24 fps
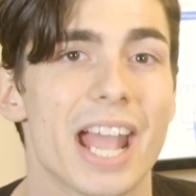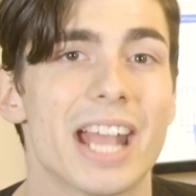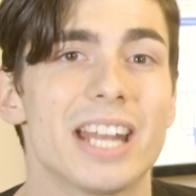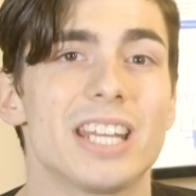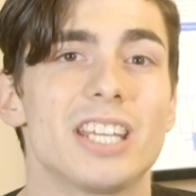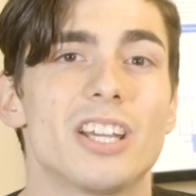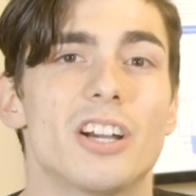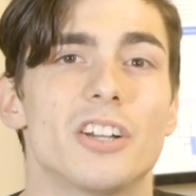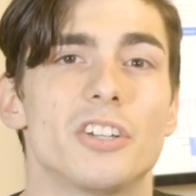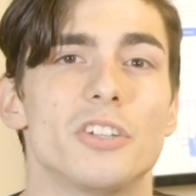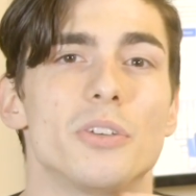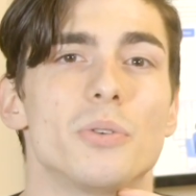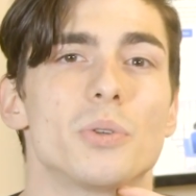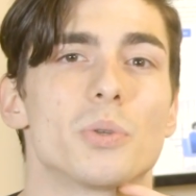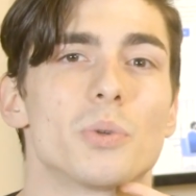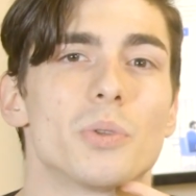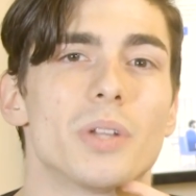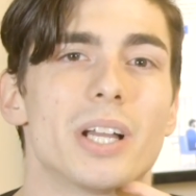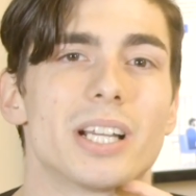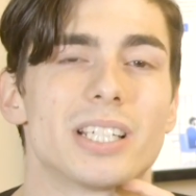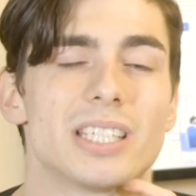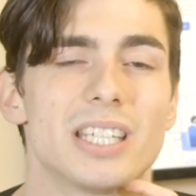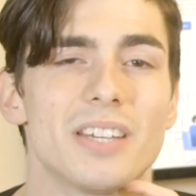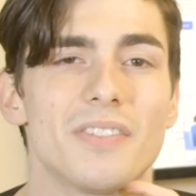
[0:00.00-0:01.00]
any
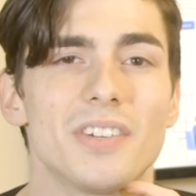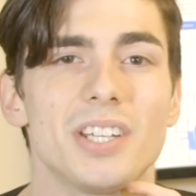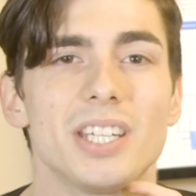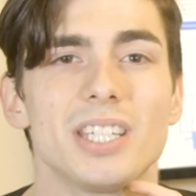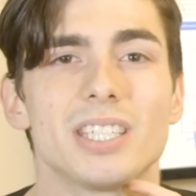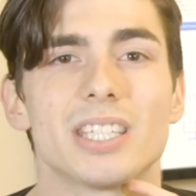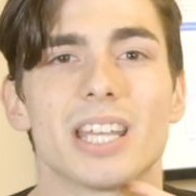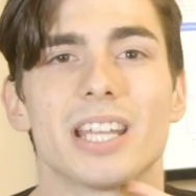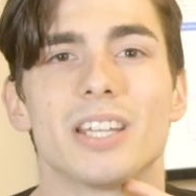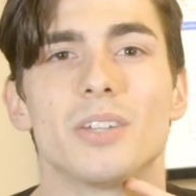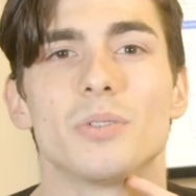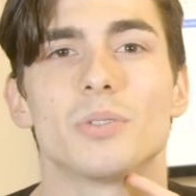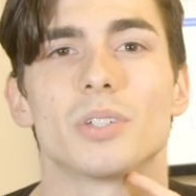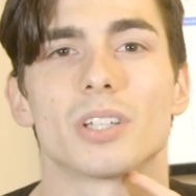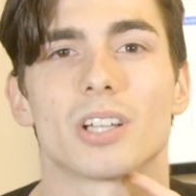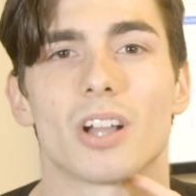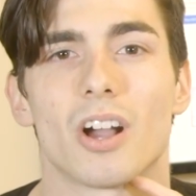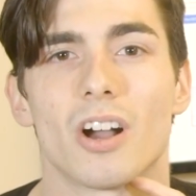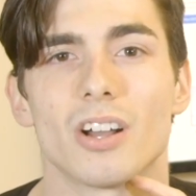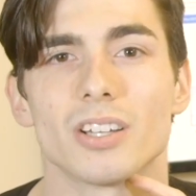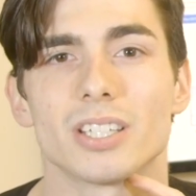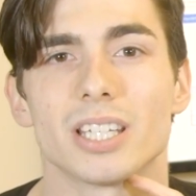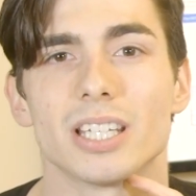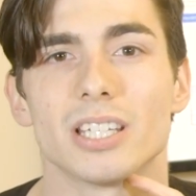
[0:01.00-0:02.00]
unusual activities and use a
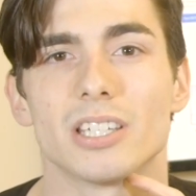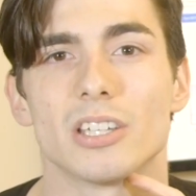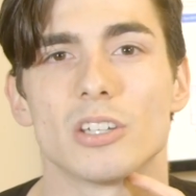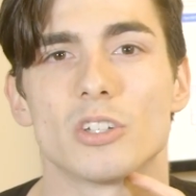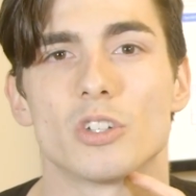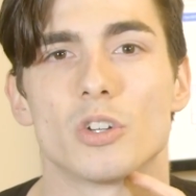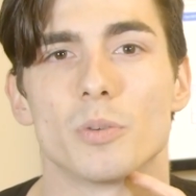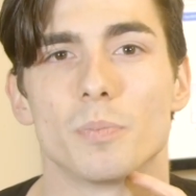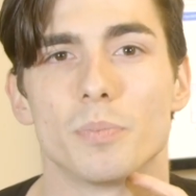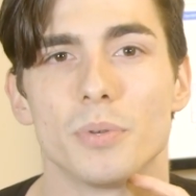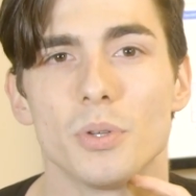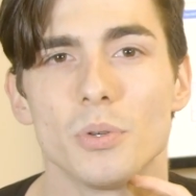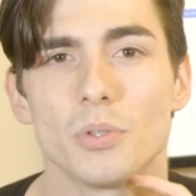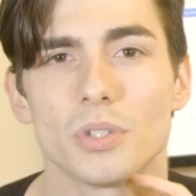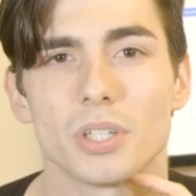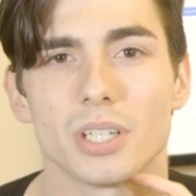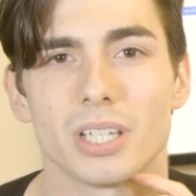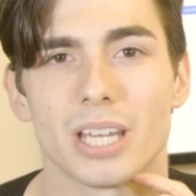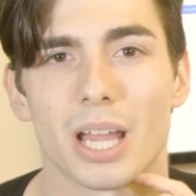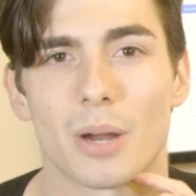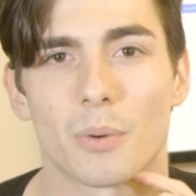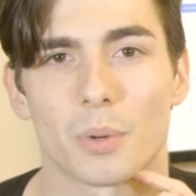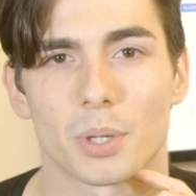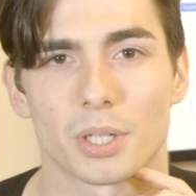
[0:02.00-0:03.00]
content
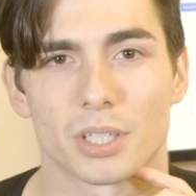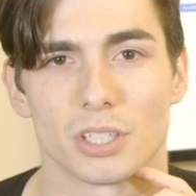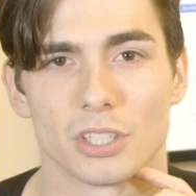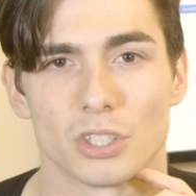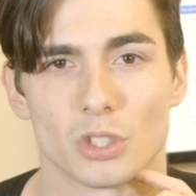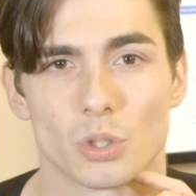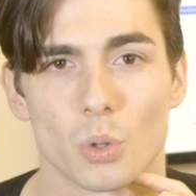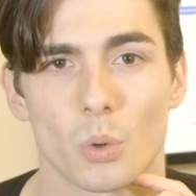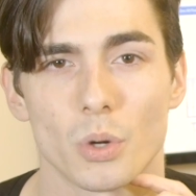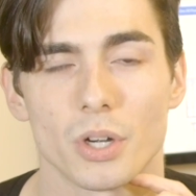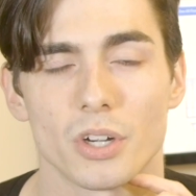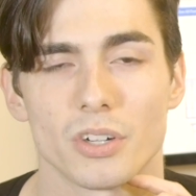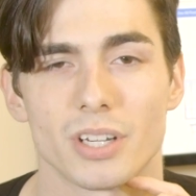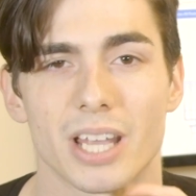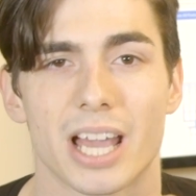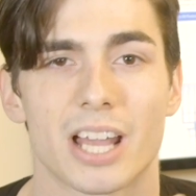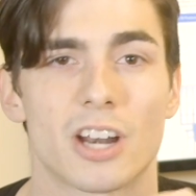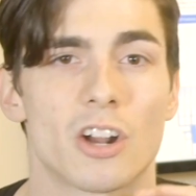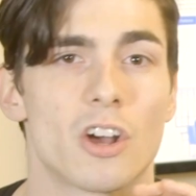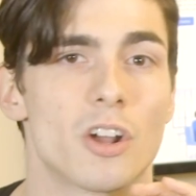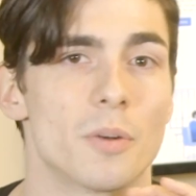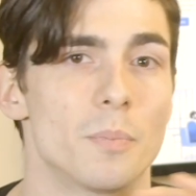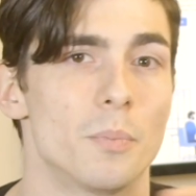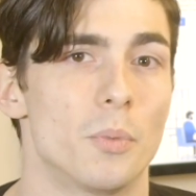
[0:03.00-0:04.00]
distribution network to store your
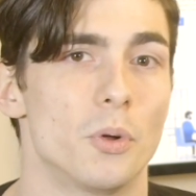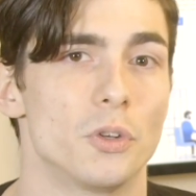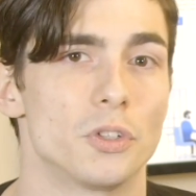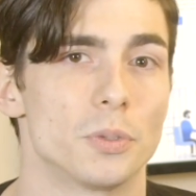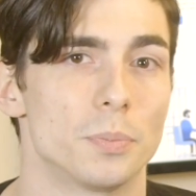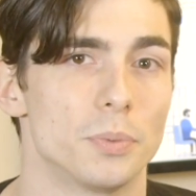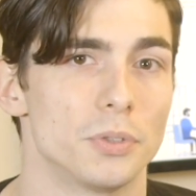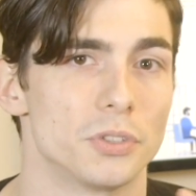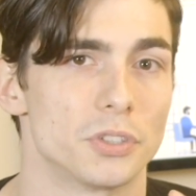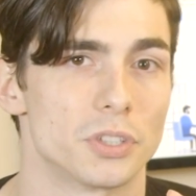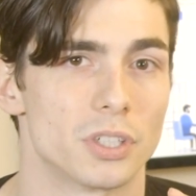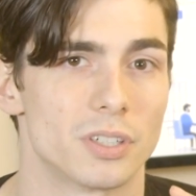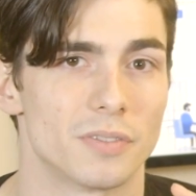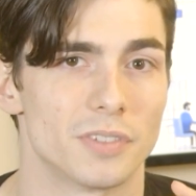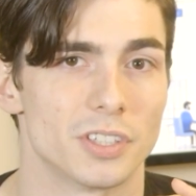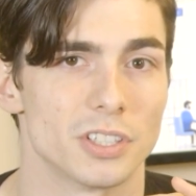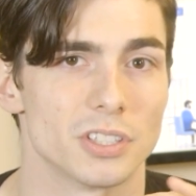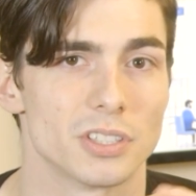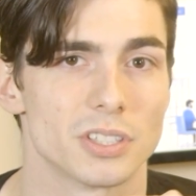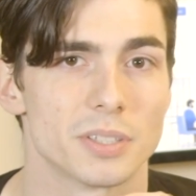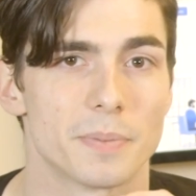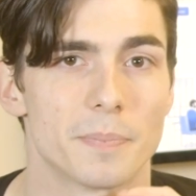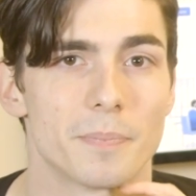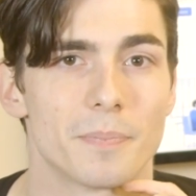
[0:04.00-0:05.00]
data on multiple
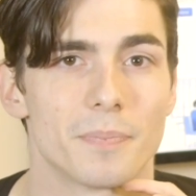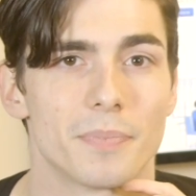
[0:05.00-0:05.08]
servers.